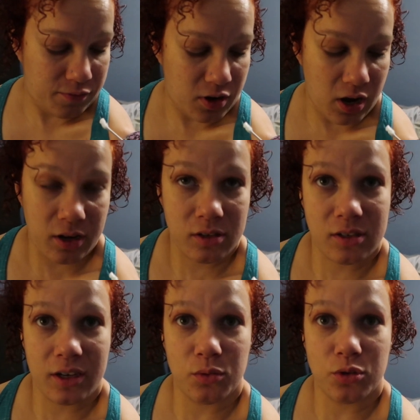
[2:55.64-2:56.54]
I've got it
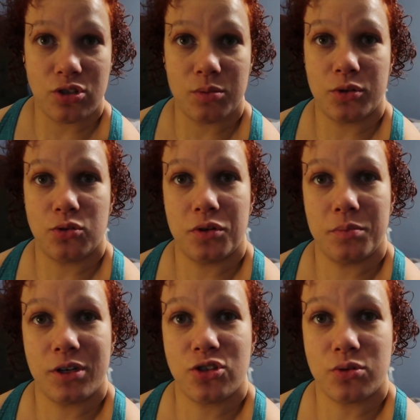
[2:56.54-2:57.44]
sandwiched in
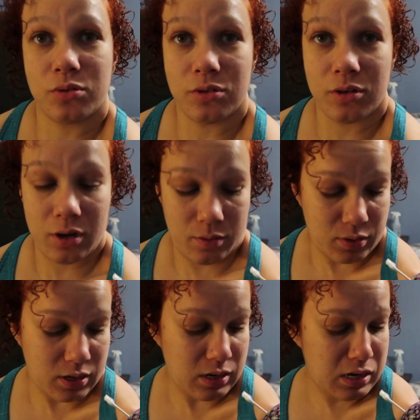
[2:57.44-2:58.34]
between my shoulder and
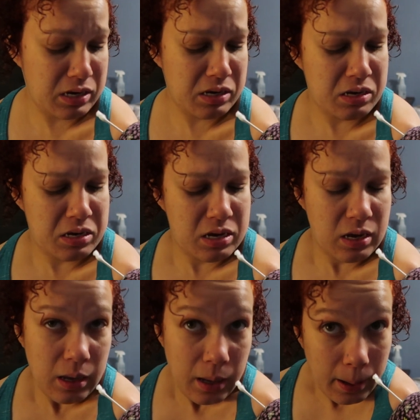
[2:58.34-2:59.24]
my knee,
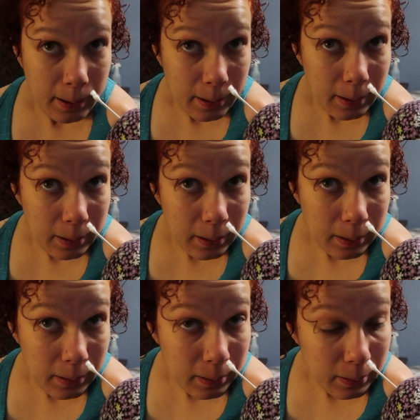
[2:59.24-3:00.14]

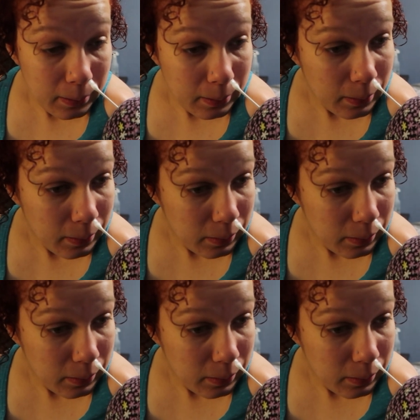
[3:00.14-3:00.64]
and